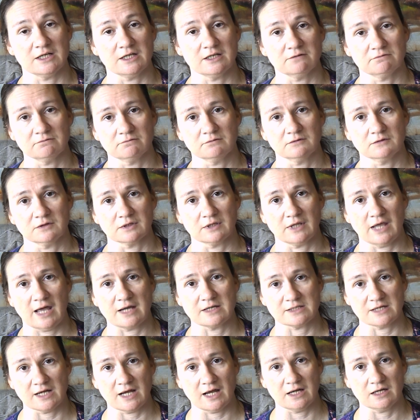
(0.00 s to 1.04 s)
it
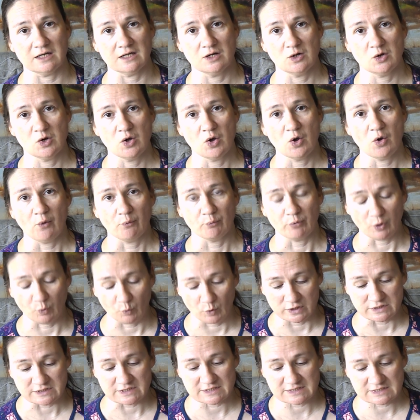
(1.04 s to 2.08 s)
that day. But
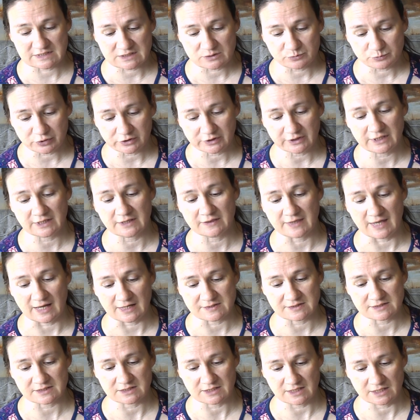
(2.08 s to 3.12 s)
once it's complete,
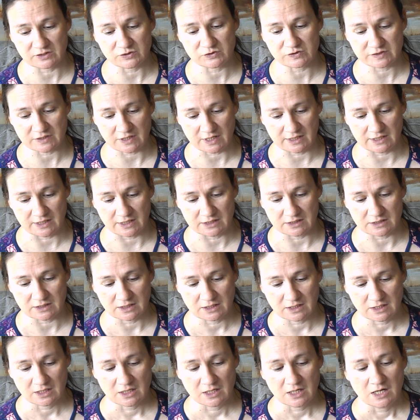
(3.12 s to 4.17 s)
that's the day you sign it.
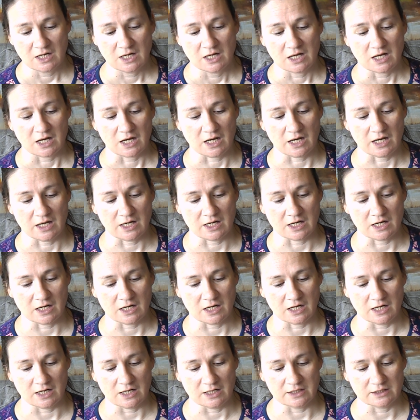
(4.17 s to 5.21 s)

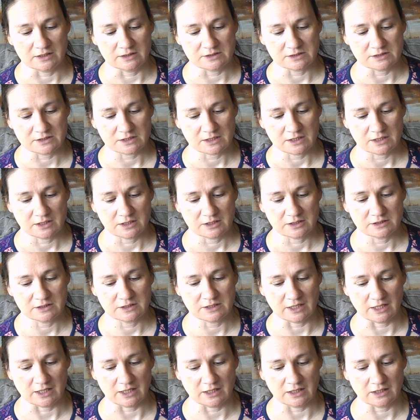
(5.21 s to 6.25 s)
And
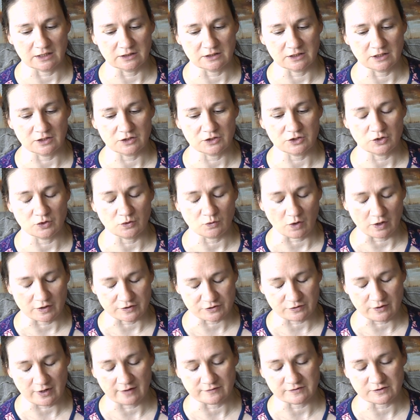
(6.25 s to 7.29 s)
then you
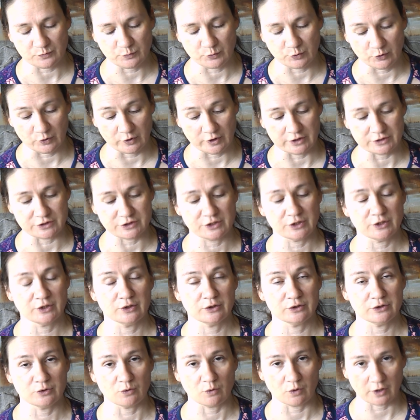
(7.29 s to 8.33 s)
also have to put
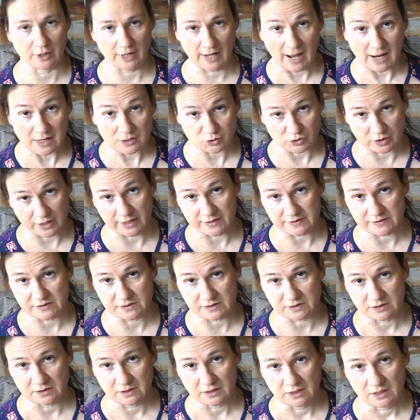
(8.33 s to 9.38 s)
your
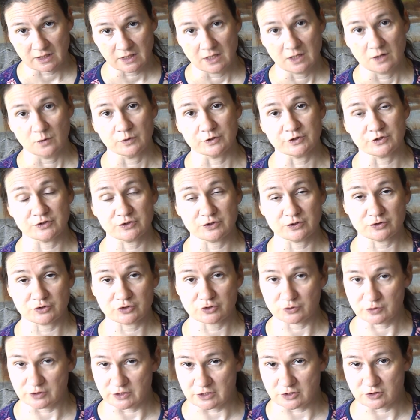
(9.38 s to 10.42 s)
address, which is your
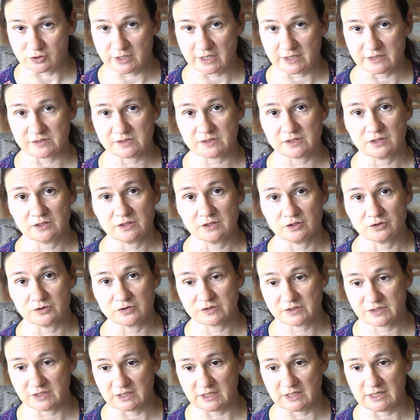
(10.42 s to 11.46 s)
street address, your
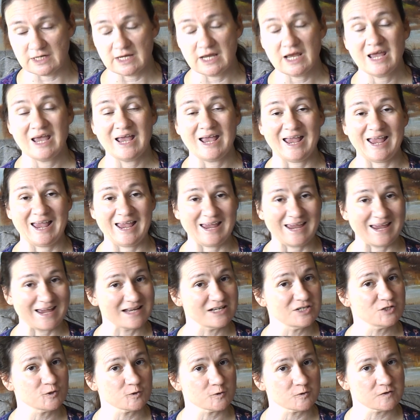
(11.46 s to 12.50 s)
city,
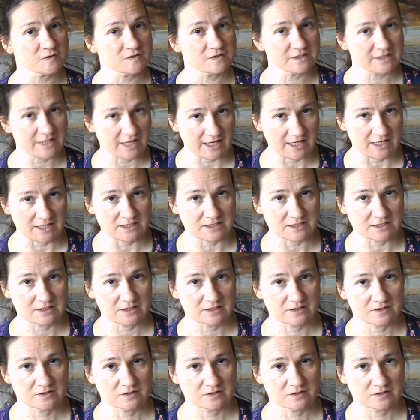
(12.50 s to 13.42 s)
and your state.